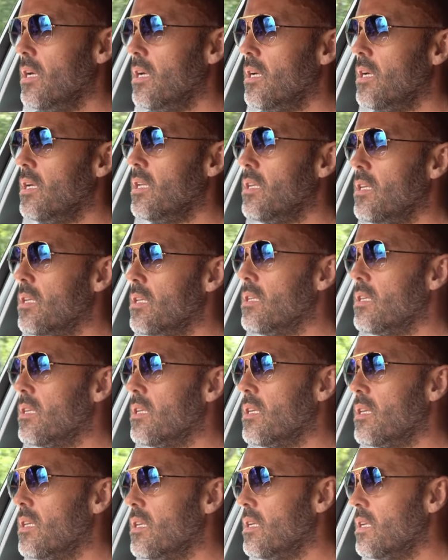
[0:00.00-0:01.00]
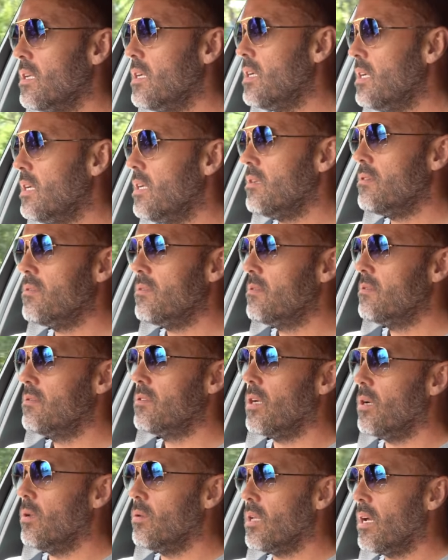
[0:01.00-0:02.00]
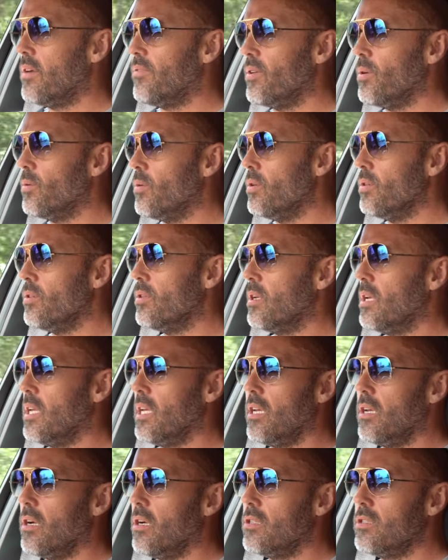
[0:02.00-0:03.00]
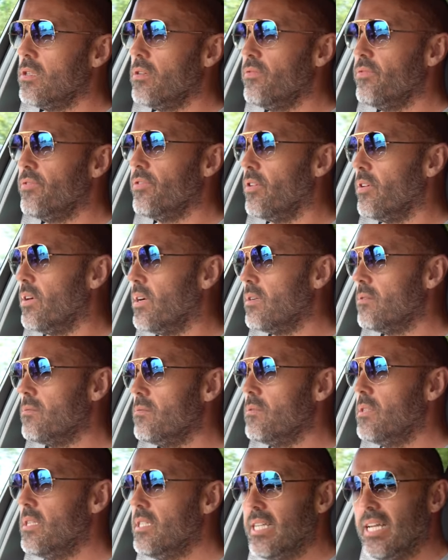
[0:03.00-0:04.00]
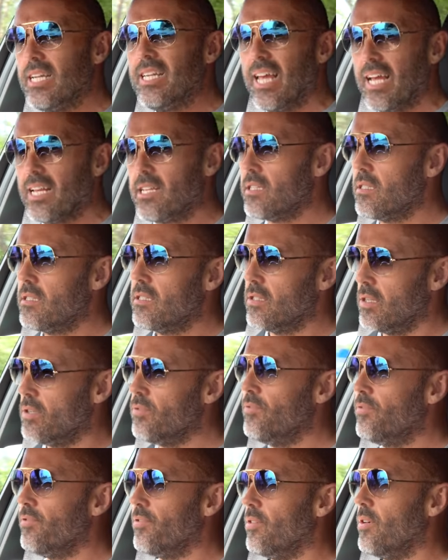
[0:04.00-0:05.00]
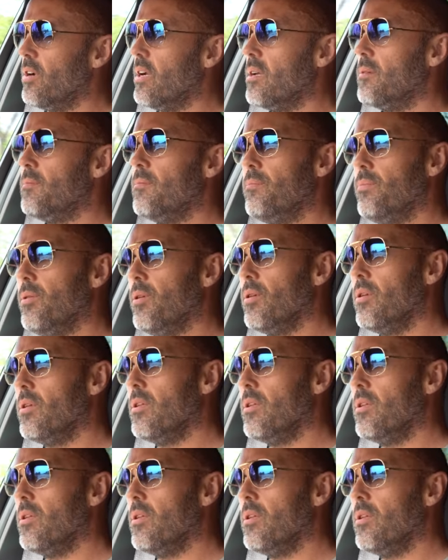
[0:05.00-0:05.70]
And he told everyone that he got done for it. He did get done for it, but